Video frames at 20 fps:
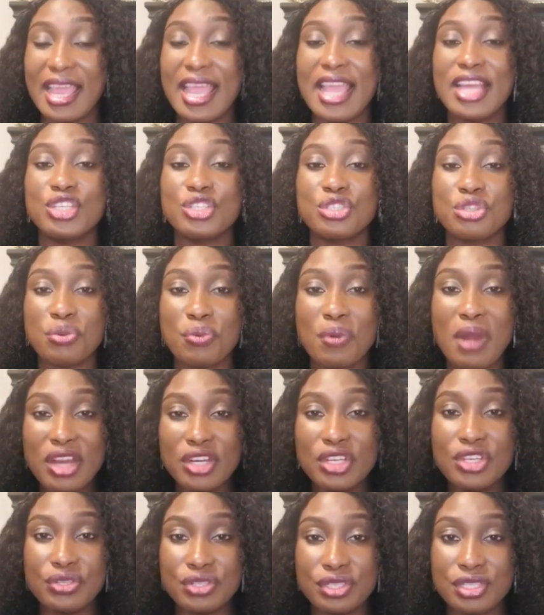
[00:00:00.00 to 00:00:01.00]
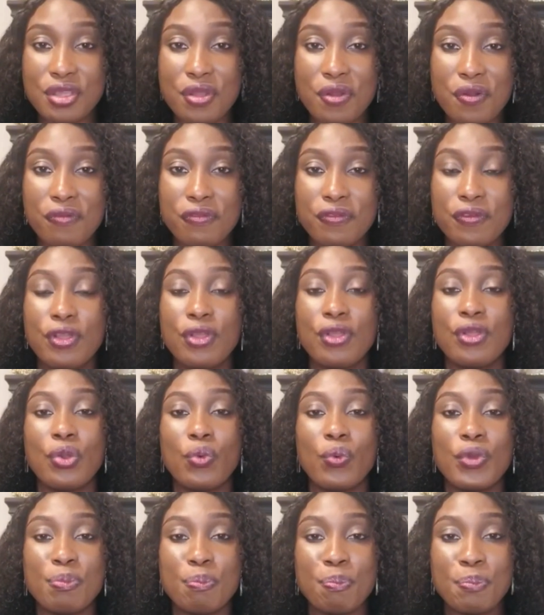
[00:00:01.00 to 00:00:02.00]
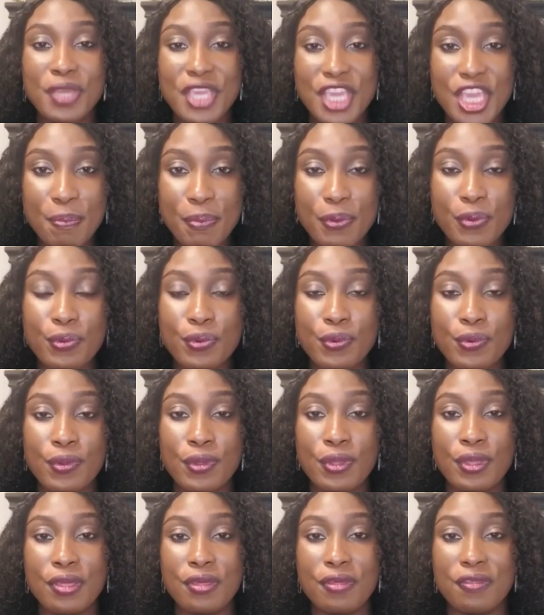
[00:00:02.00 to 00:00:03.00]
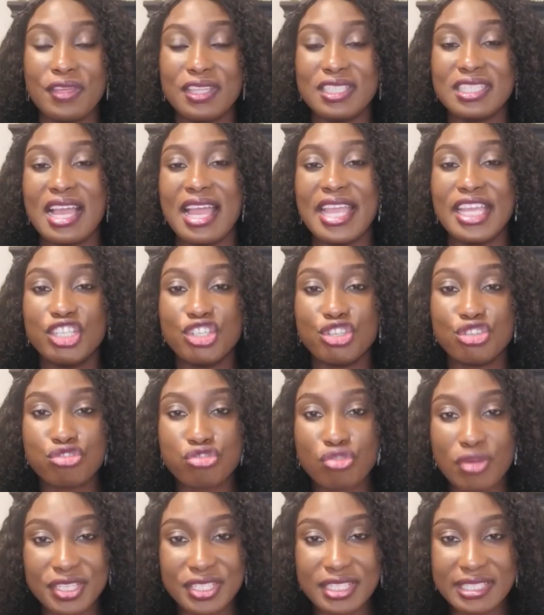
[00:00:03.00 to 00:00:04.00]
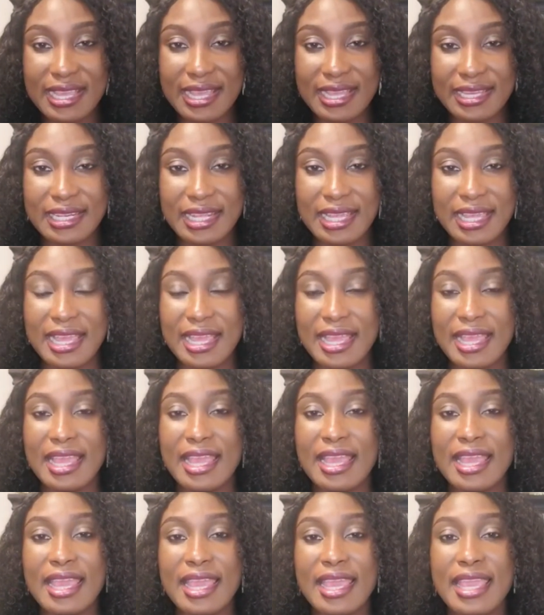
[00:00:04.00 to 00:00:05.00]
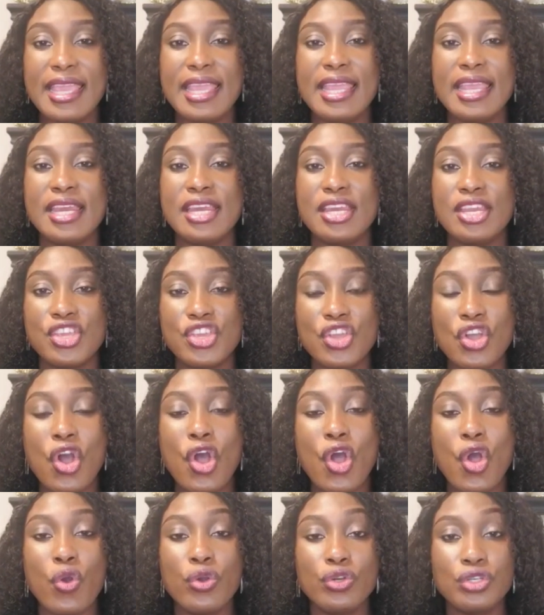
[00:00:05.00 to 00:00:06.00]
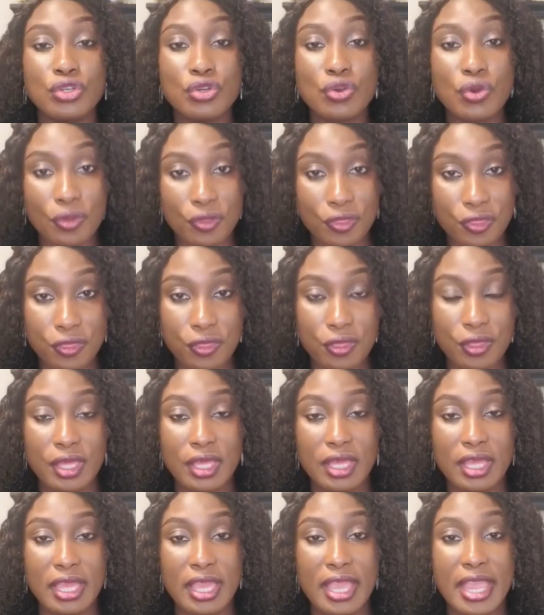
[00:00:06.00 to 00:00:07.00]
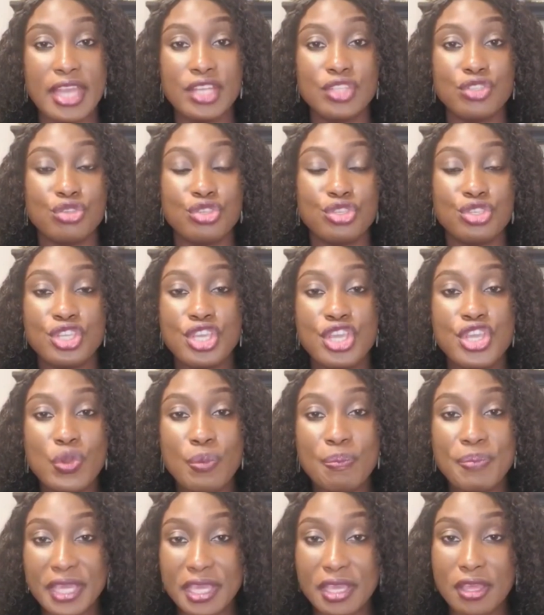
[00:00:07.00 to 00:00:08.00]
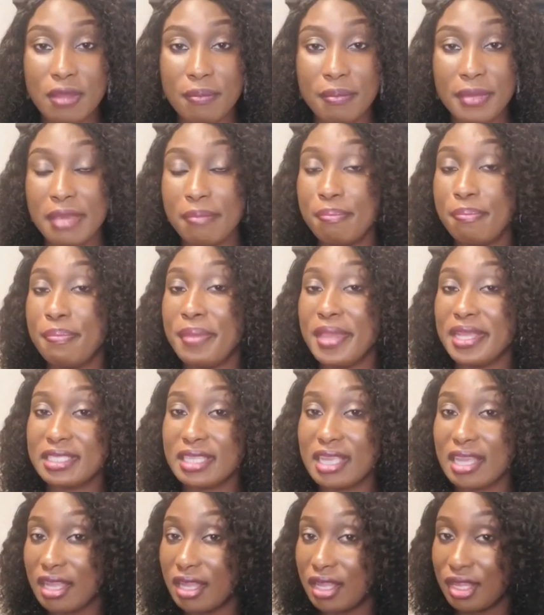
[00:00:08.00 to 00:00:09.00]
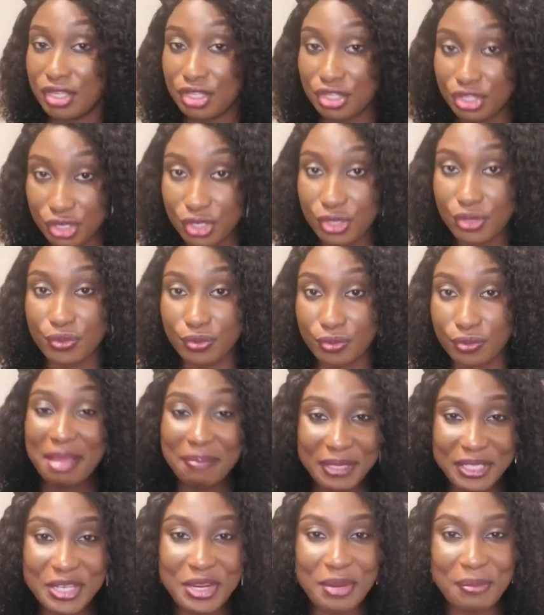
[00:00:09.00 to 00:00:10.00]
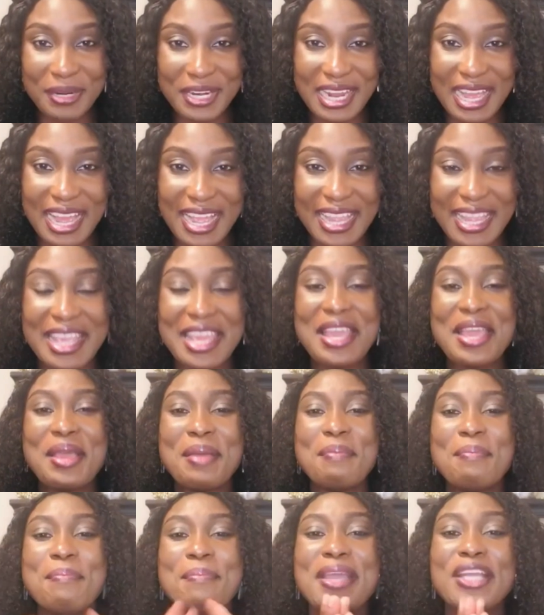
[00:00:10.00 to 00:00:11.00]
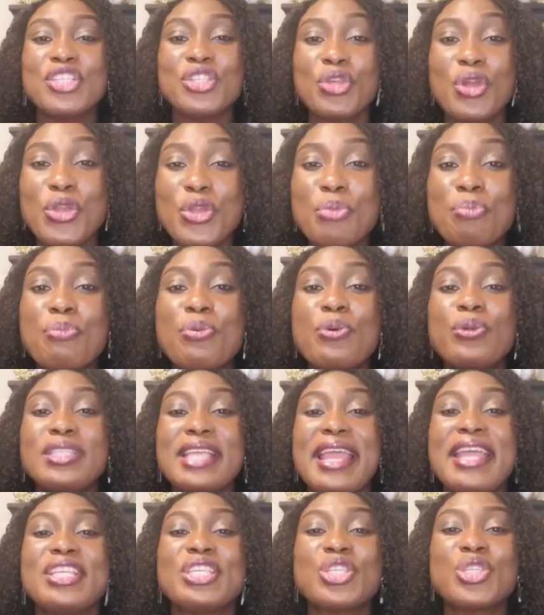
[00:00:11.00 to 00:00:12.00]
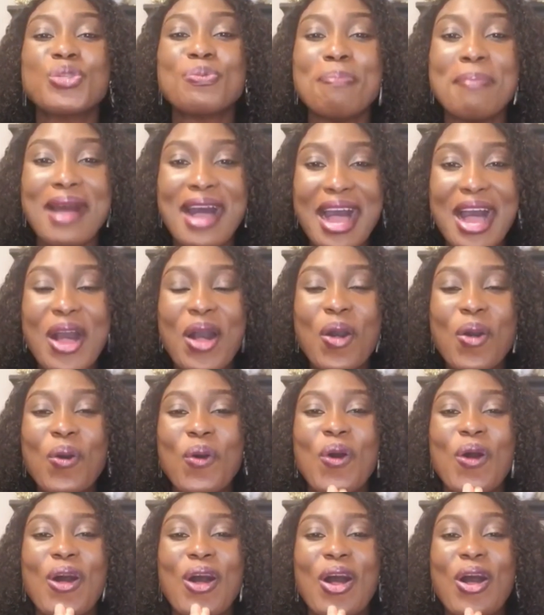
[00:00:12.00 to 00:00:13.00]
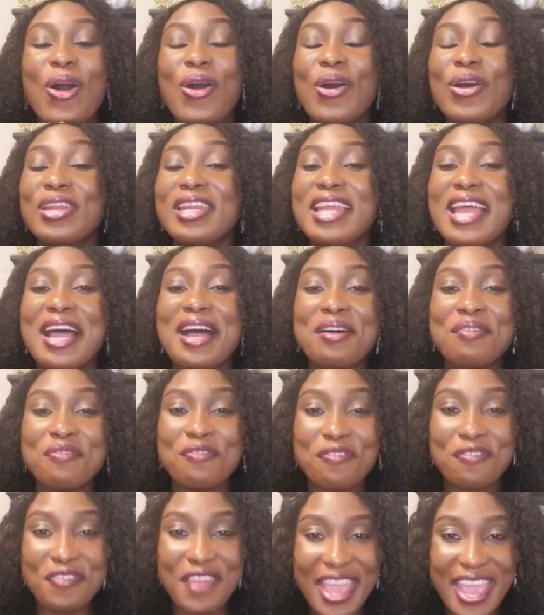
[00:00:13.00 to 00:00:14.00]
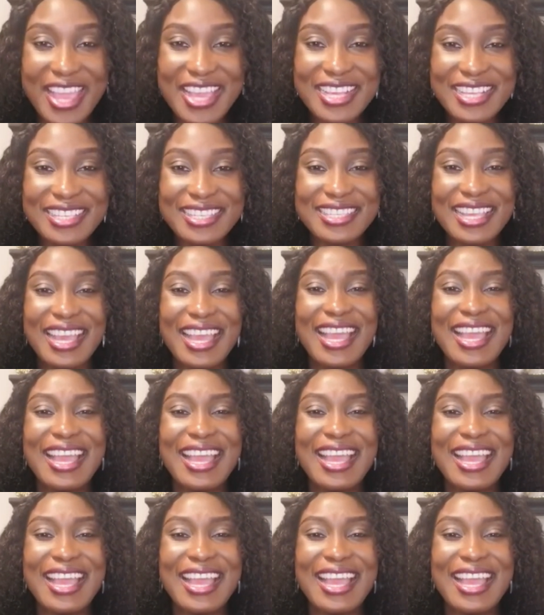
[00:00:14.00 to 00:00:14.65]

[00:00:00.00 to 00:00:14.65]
and surround yourself with people that are interested in your own growth and to see you become a better you. Habit number 9, make sure you put a smile on a face